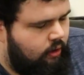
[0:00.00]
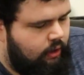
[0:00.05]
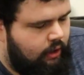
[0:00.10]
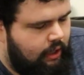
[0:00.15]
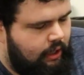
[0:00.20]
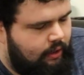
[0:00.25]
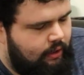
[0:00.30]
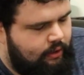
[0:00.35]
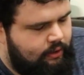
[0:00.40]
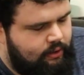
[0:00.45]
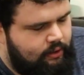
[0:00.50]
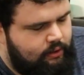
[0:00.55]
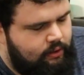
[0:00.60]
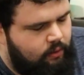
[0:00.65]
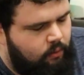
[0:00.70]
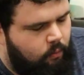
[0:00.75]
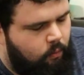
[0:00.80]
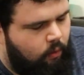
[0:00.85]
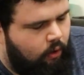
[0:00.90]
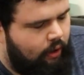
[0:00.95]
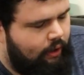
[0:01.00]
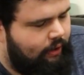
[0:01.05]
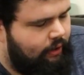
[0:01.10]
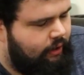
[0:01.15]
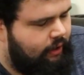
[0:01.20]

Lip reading: And this is the one